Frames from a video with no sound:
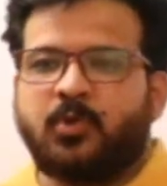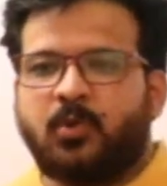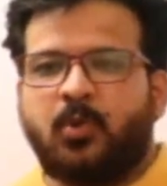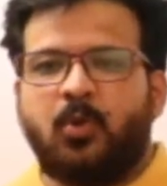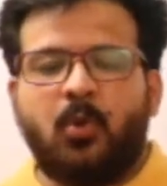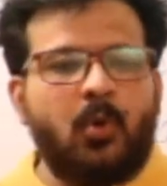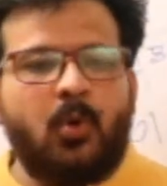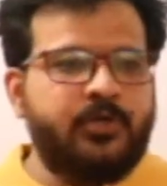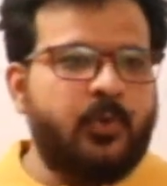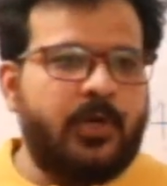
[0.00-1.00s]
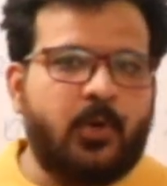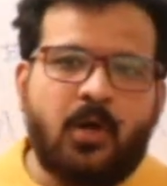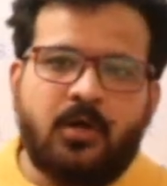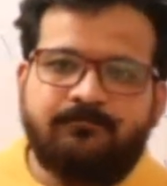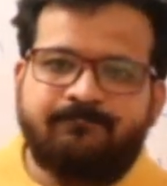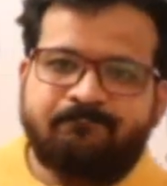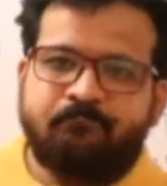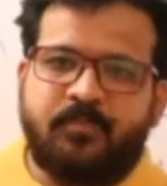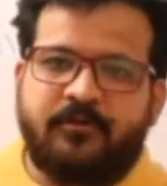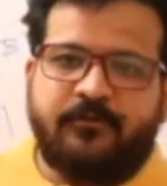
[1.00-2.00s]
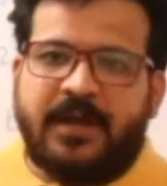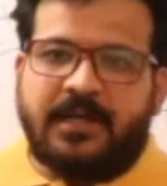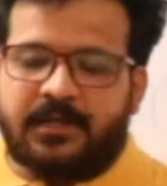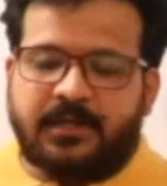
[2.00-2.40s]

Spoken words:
no issue at all. Perfect.